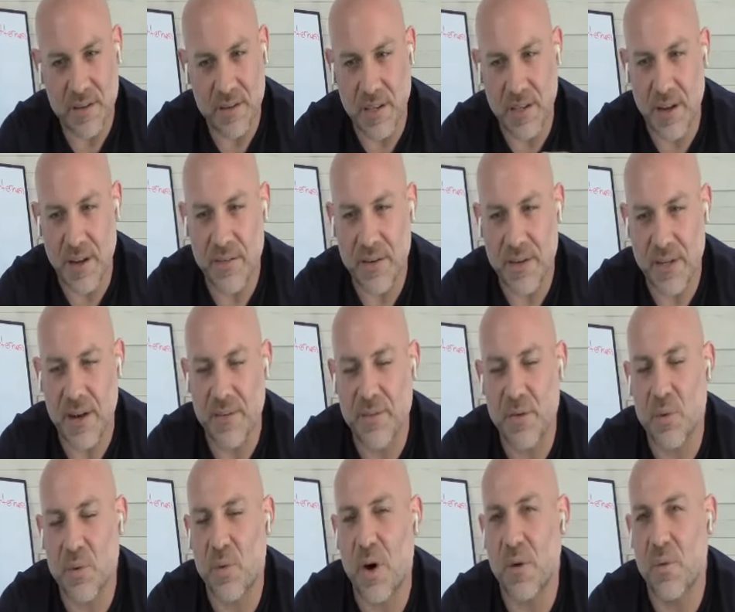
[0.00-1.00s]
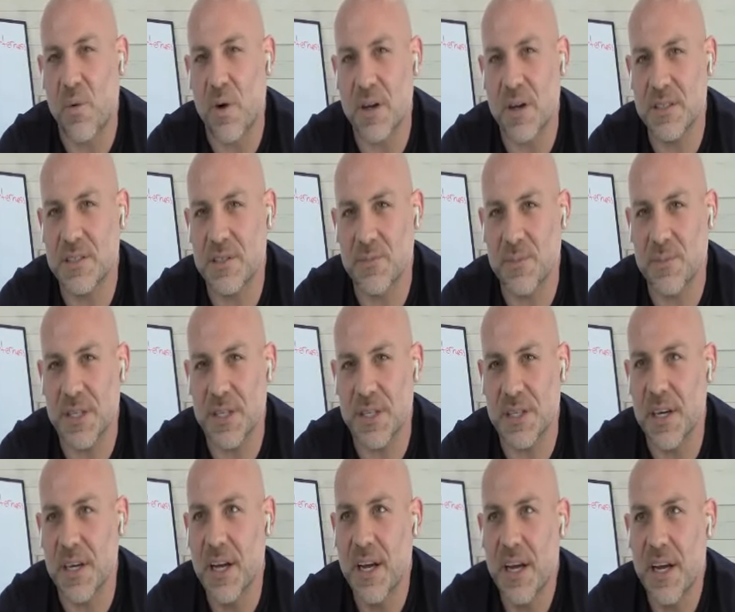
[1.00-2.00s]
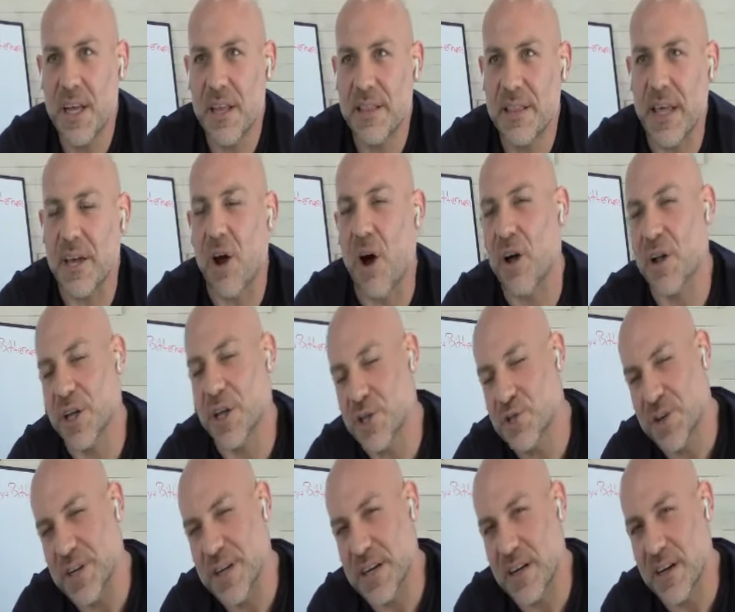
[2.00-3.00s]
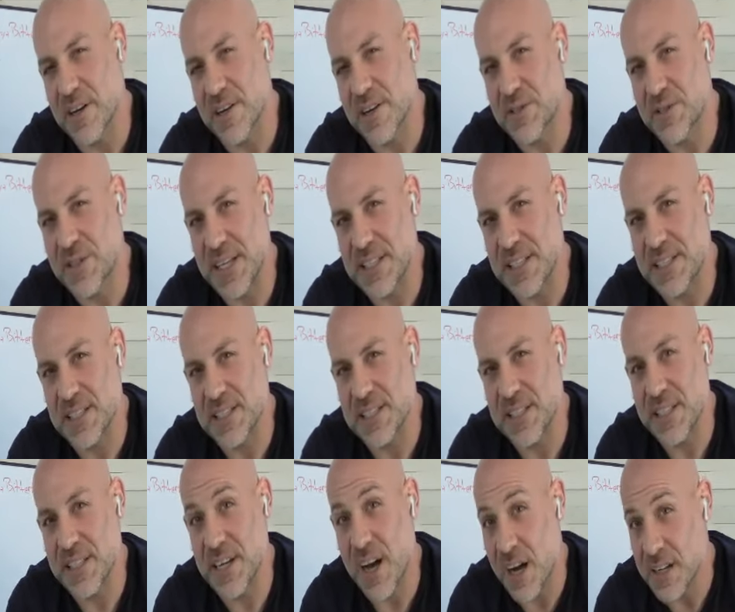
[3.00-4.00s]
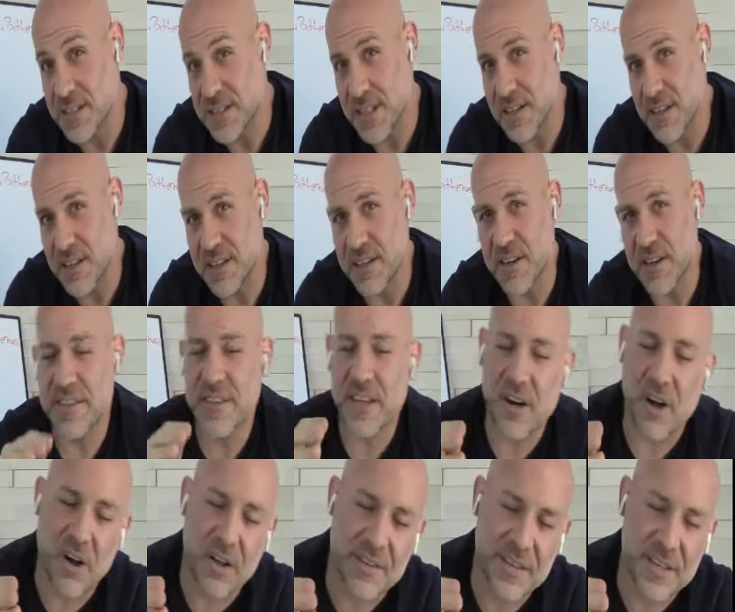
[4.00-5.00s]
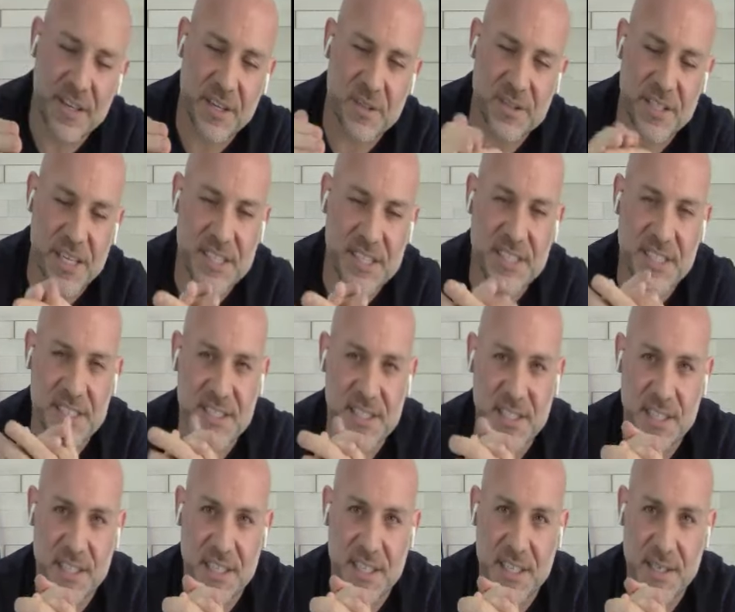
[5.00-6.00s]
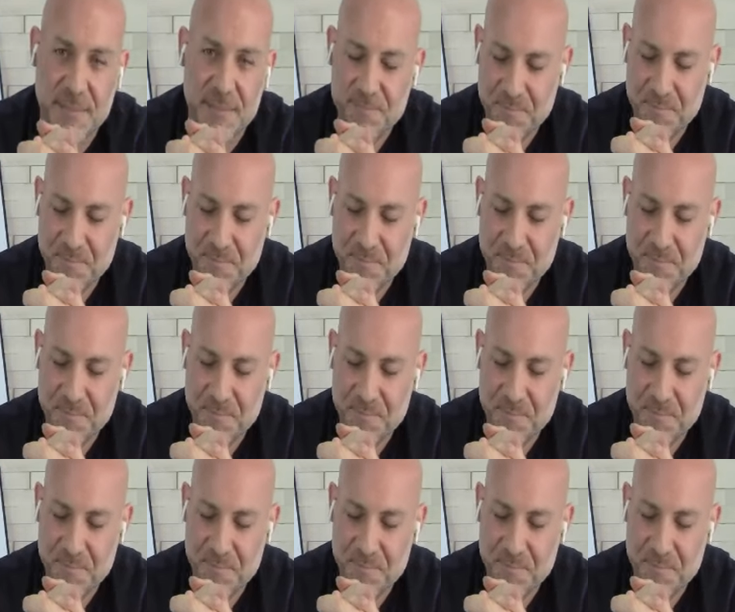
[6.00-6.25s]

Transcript: You never want one to be that all you taste is the cocktail, and that all that you taste is the